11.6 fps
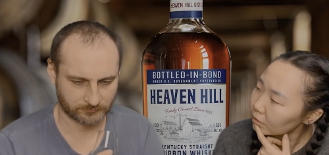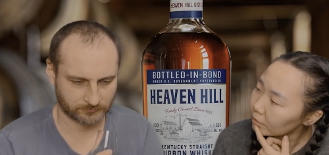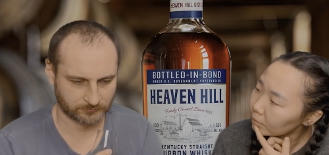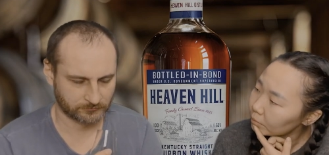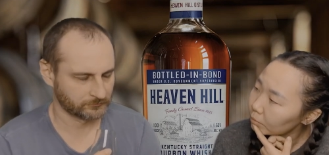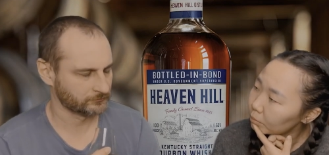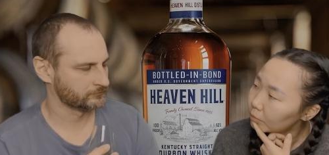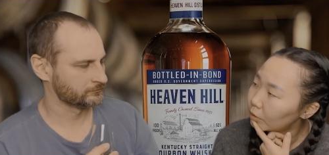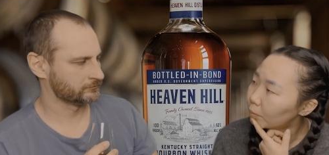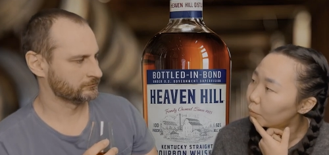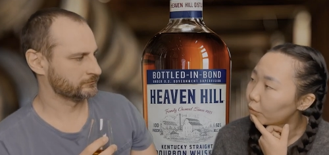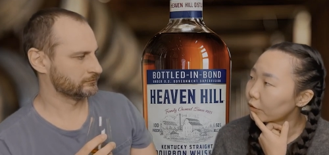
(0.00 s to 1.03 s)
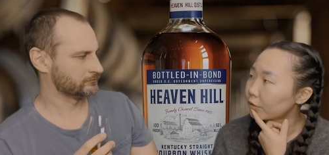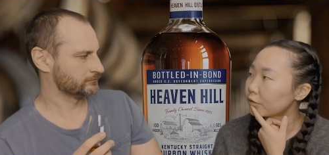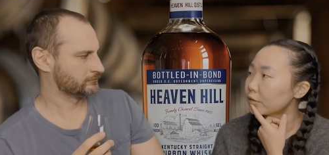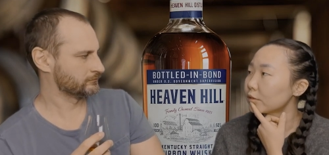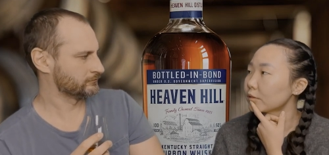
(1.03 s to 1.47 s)
Speaker 1: time, the
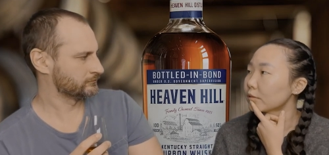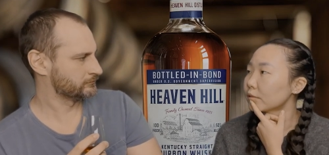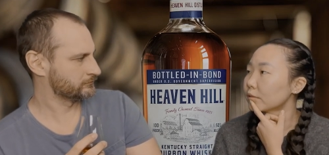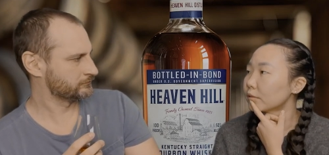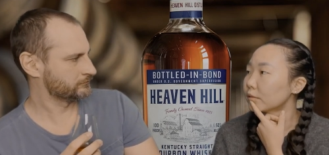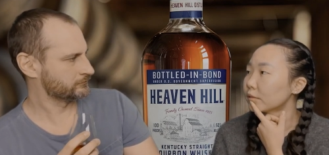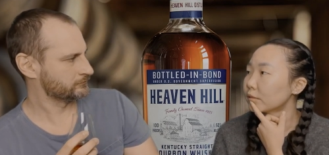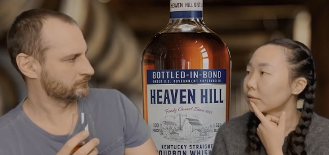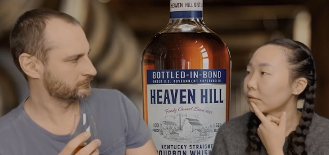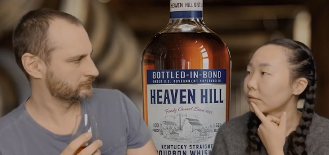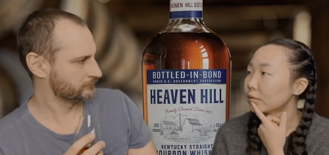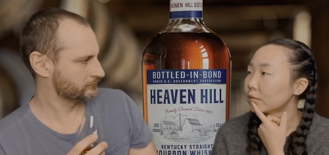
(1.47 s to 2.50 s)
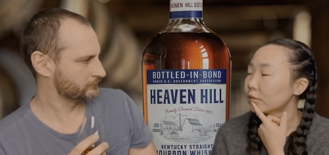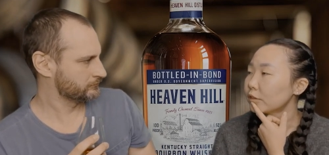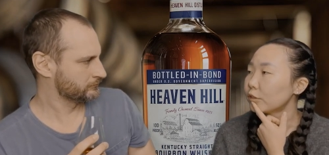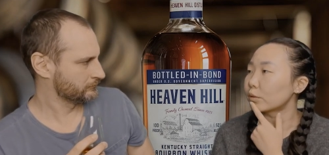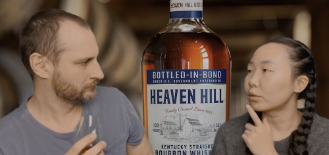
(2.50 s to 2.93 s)
Booker's. Mm -hmm.
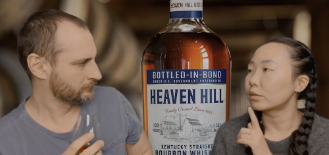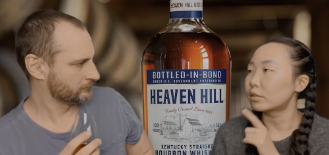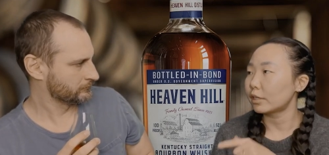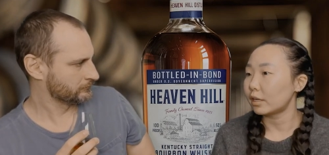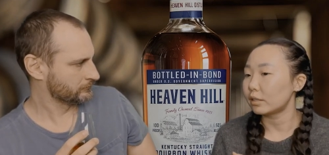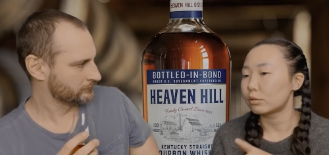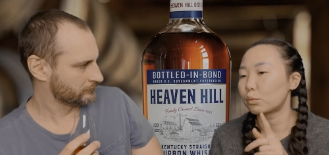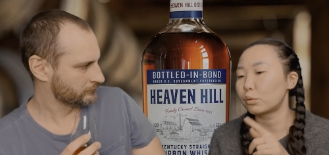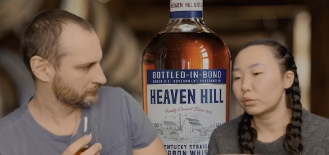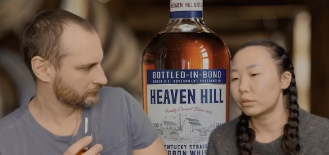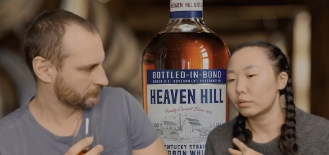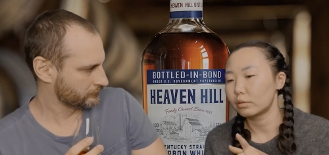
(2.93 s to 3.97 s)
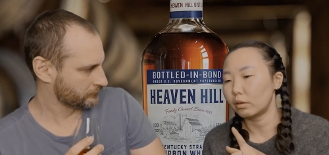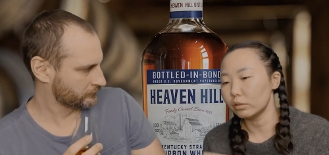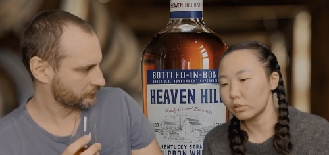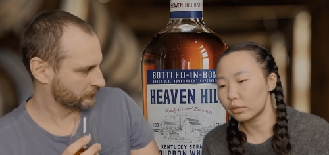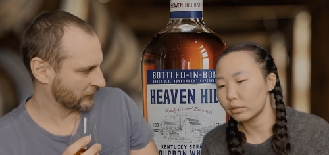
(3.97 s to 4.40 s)
You could taste wood
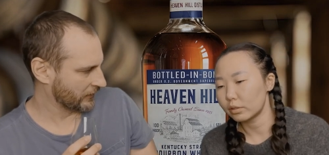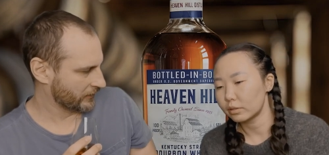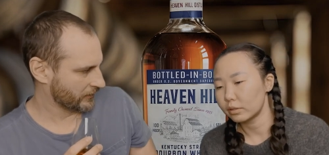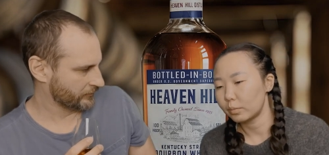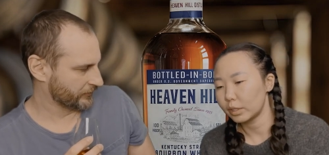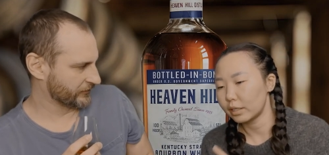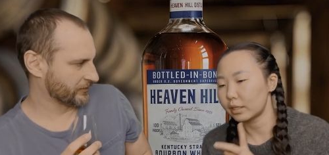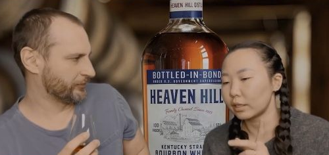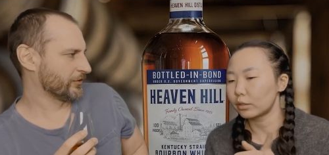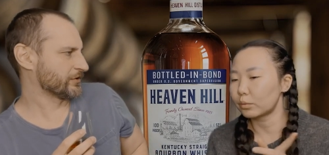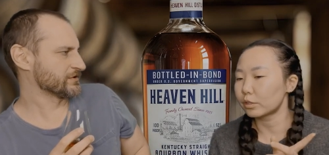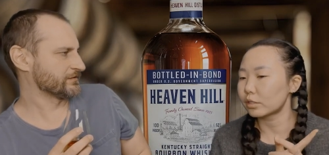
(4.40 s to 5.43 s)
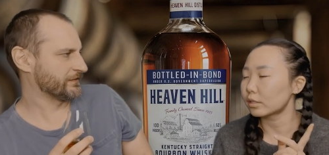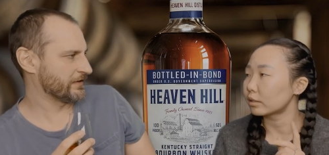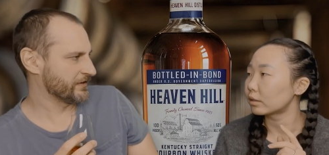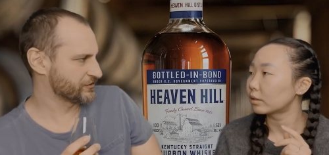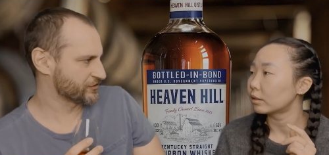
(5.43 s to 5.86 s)
also, but, but the Booker's are
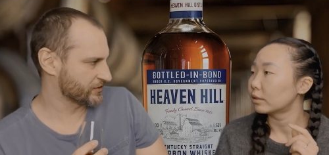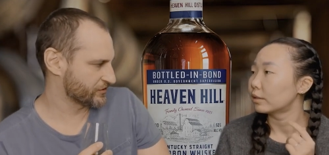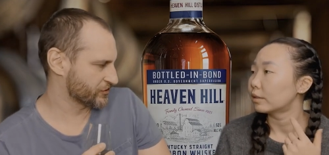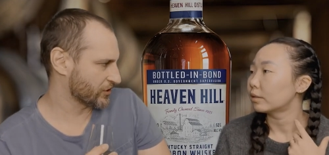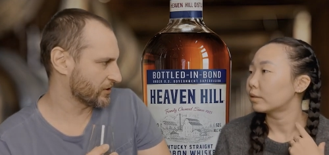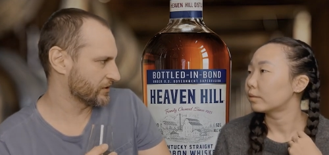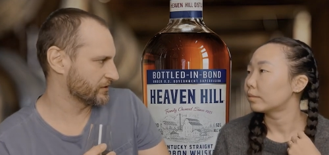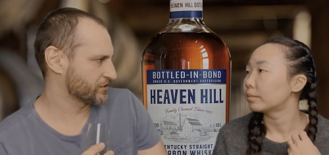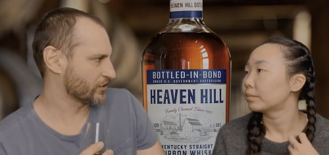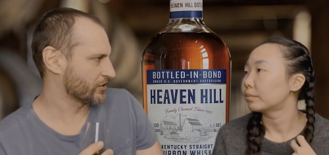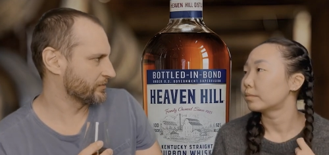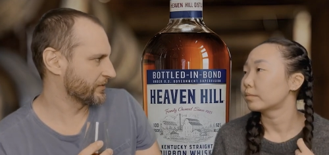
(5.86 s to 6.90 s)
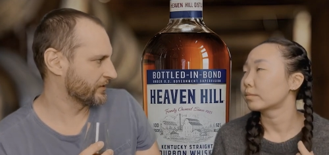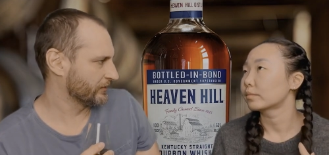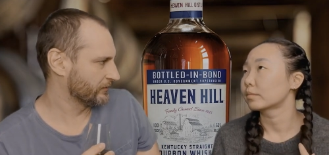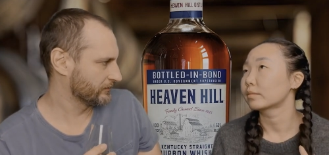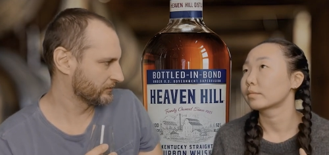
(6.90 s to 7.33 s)
very
Speaker 2: like... charred, charred barrel.